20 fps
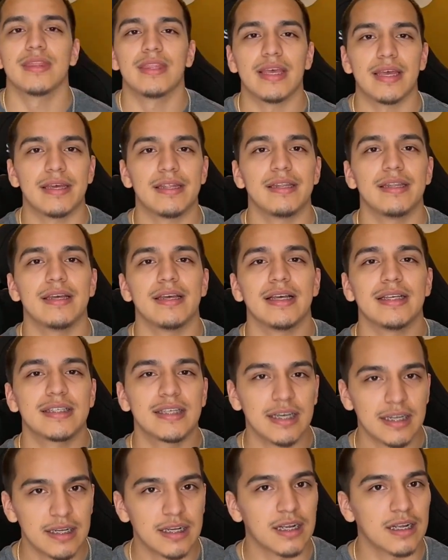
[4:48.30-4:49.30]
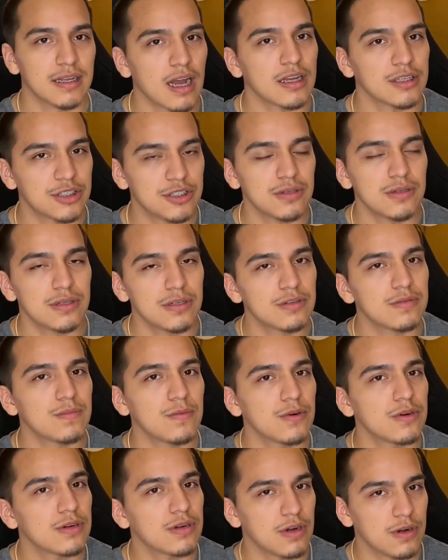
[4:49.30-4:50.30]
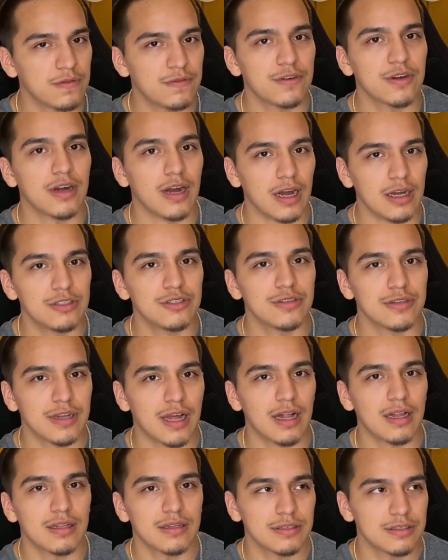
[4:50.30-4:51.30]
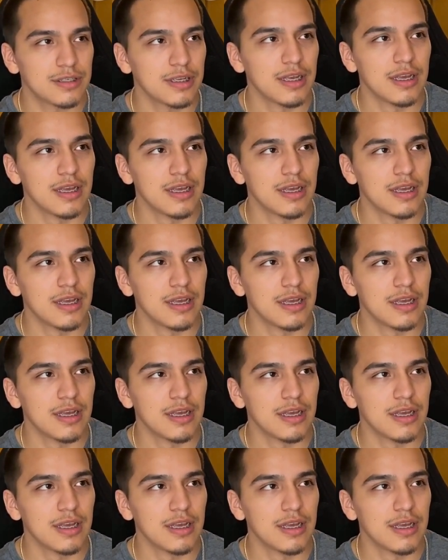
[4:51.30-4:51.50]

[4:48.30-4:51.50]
Then it's gonna cost you a little more, over $100.